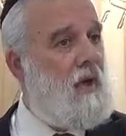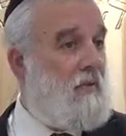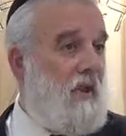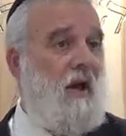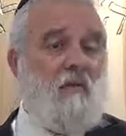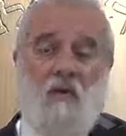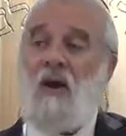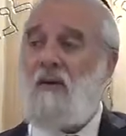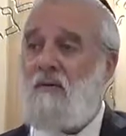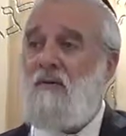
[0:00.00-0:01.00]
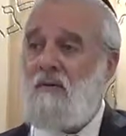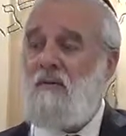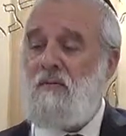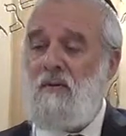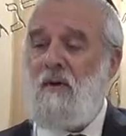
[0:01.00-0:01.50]
And they are right,
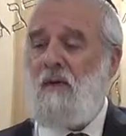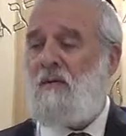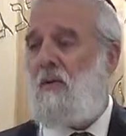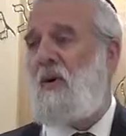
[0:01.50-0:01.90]
the